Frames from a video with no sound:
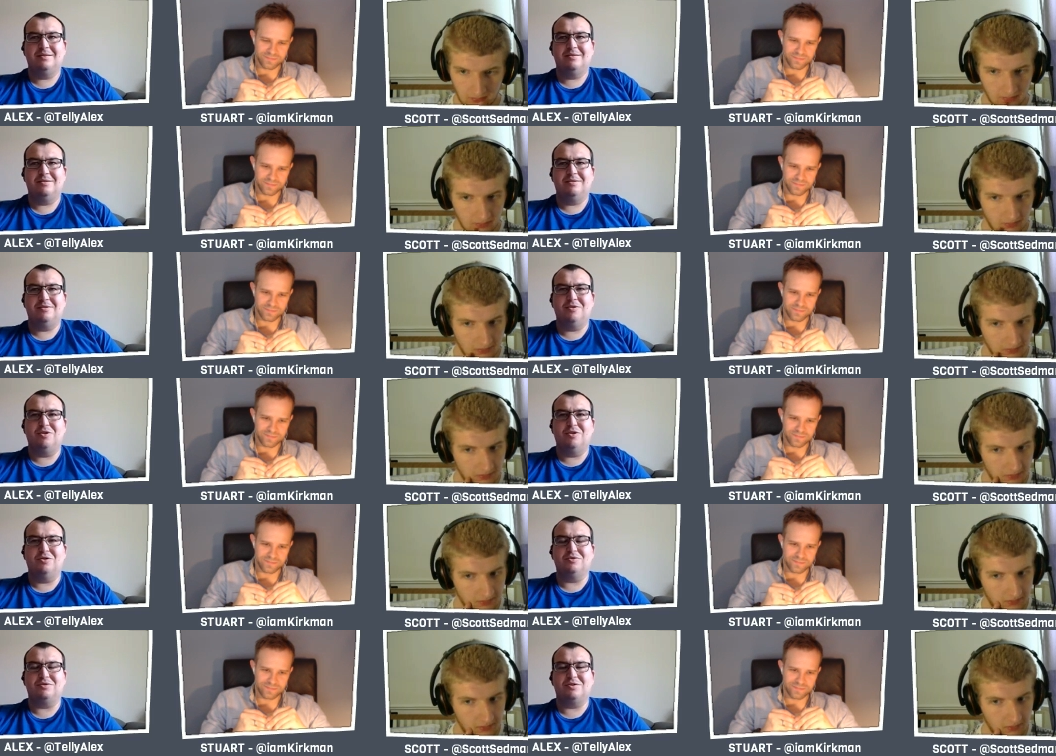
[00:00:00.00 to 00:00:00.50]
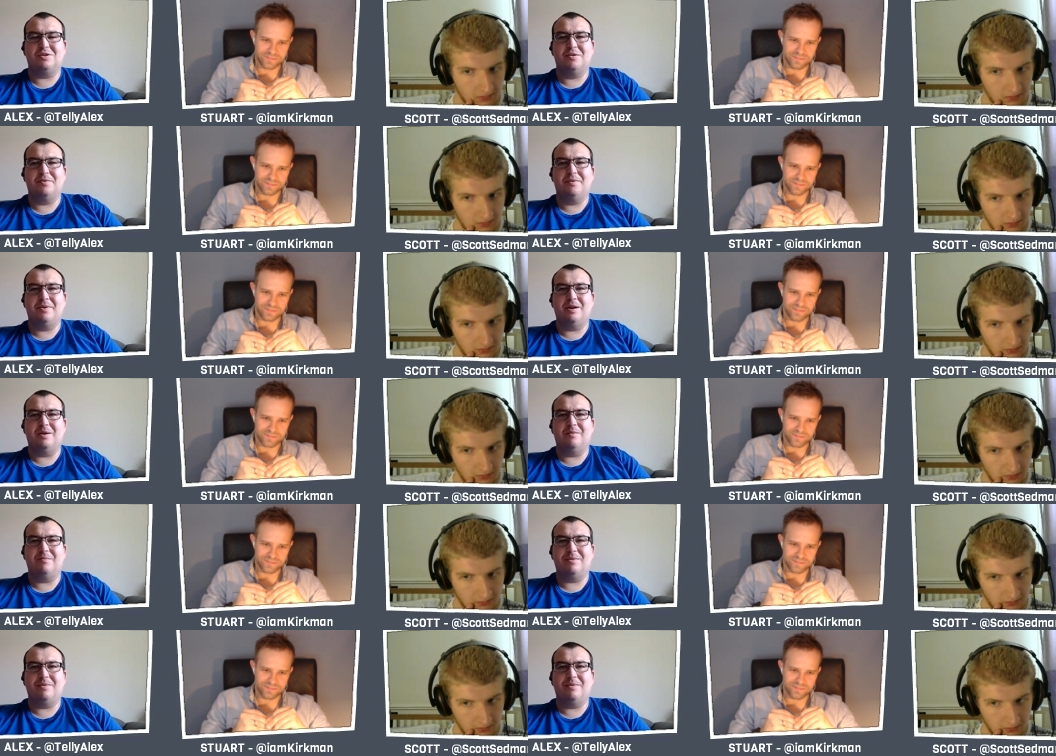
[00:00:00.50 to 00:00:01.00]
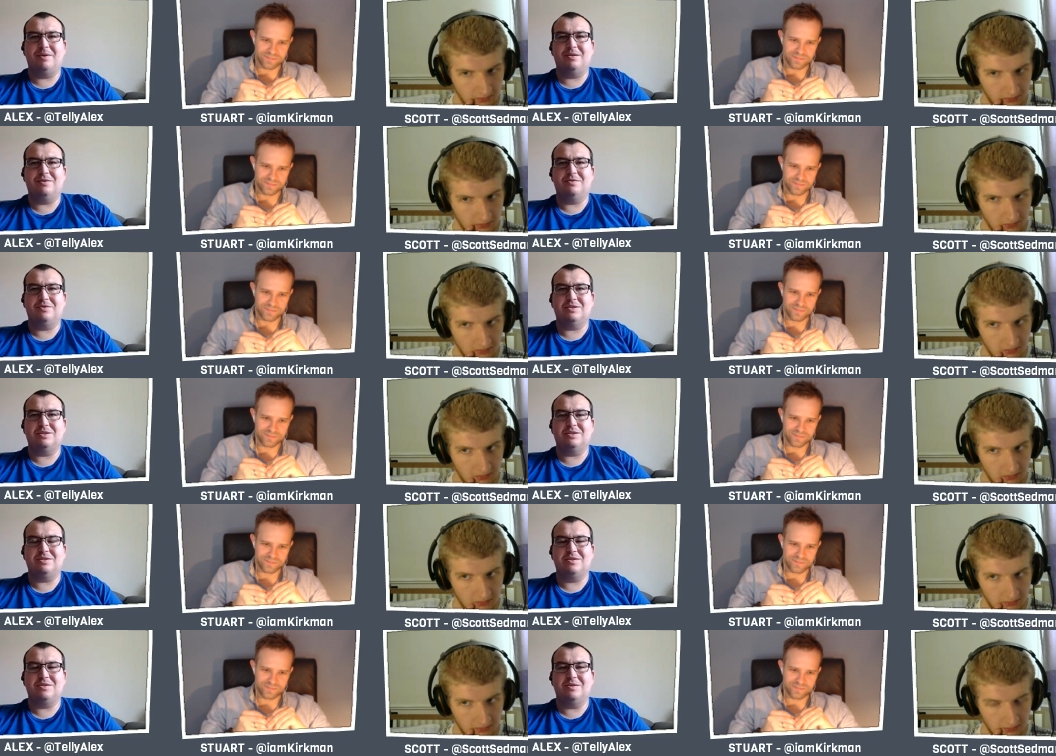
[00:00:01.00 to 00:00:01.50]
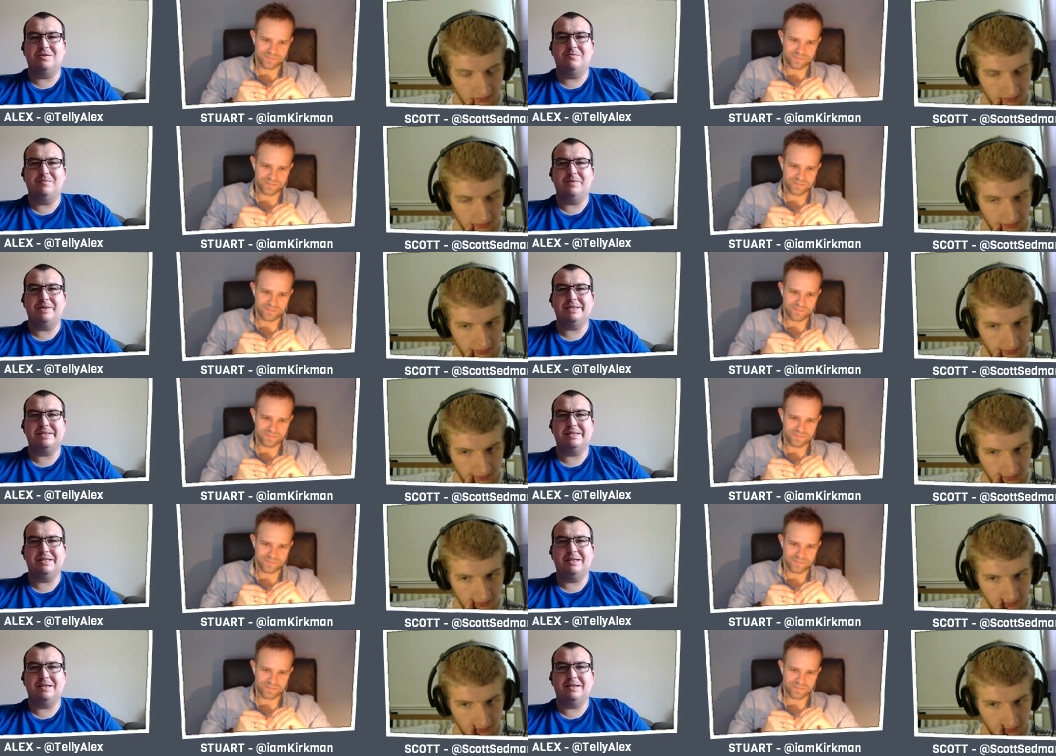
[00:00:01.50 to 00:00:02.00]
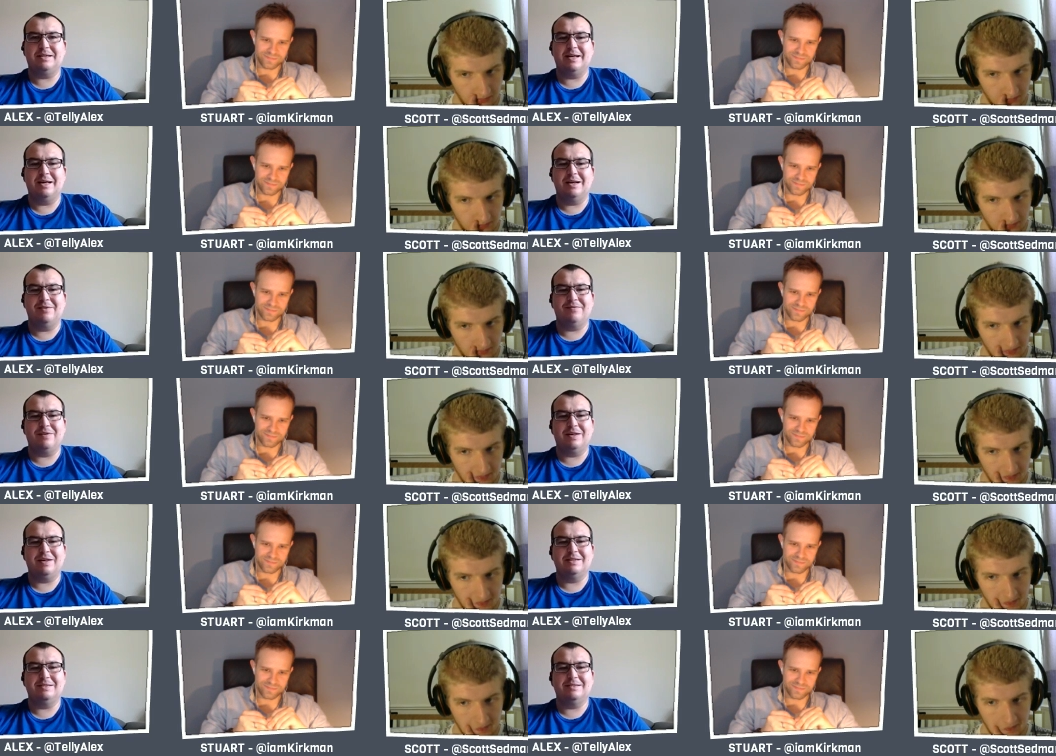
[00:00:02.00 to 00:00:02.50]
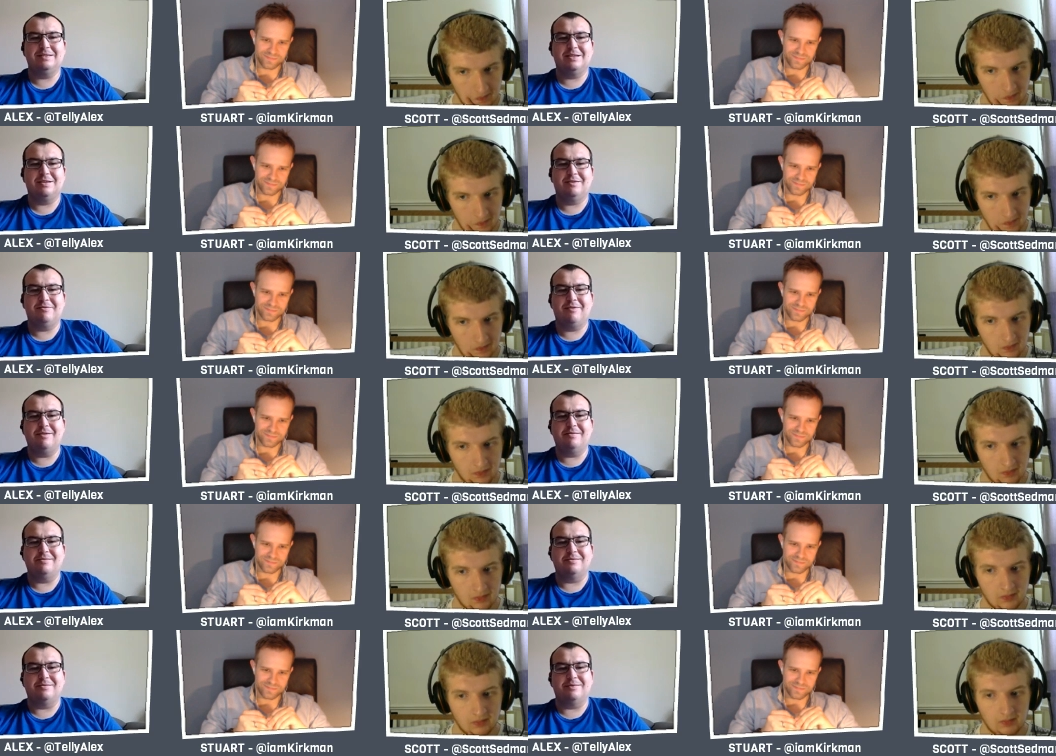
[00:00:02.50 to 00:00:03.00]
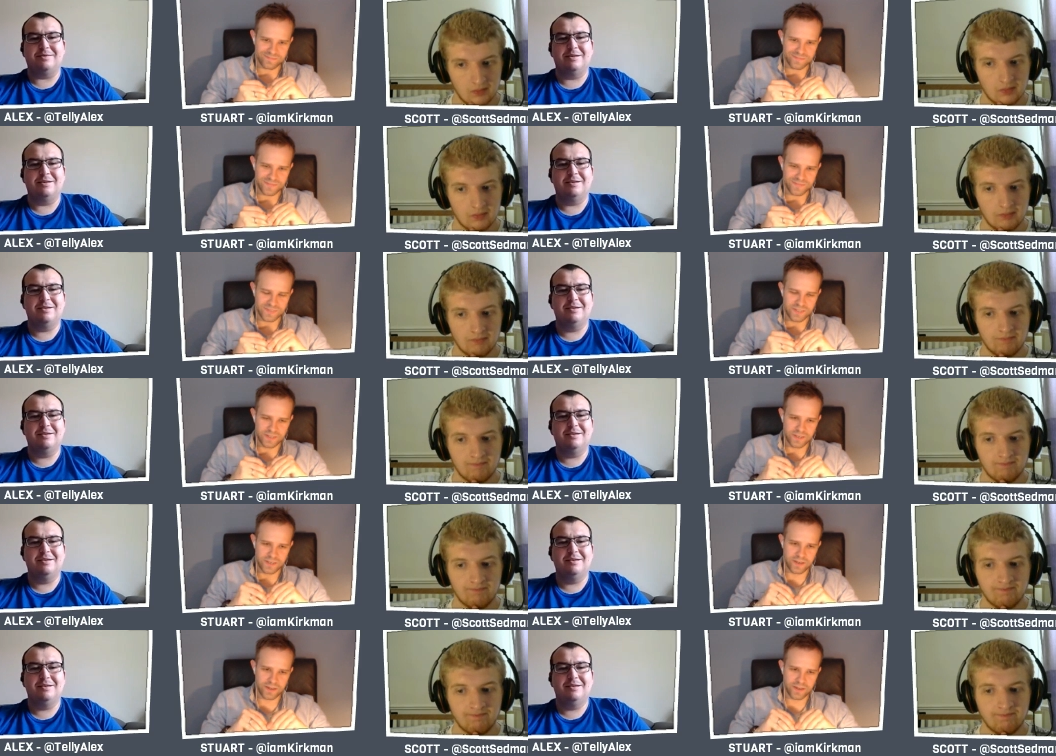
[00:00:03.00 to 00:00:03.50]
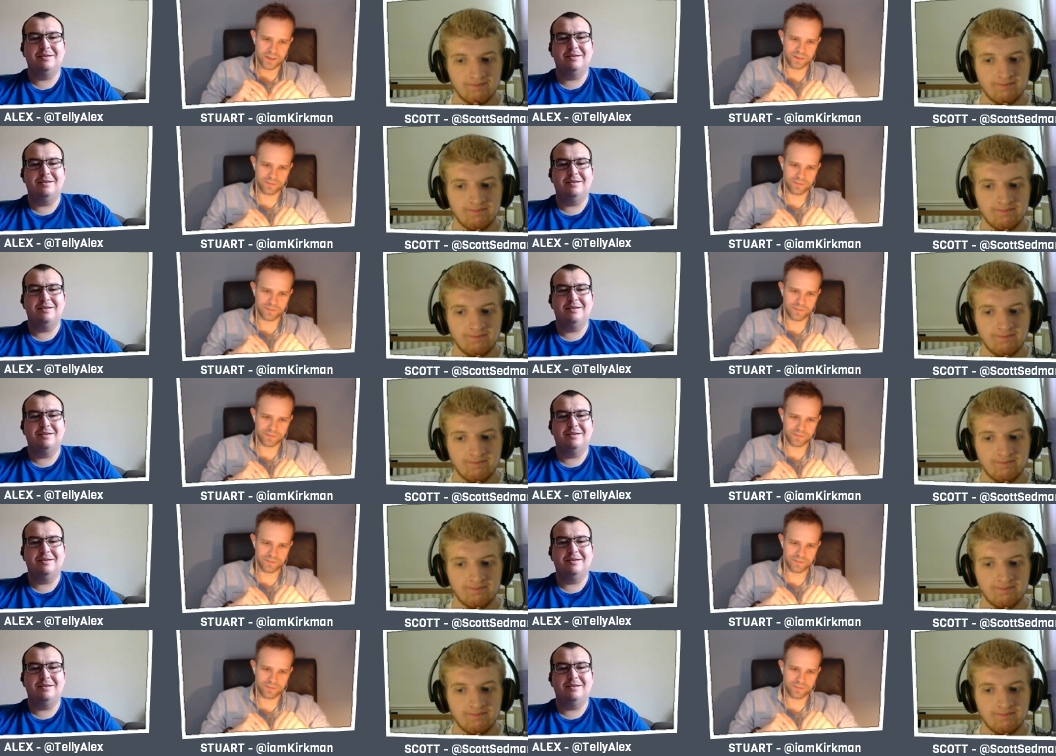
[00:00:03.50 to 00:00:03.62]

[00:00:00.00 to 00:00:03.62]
Speaker 1: not doing it because he's too busy gallivanting around. Yeah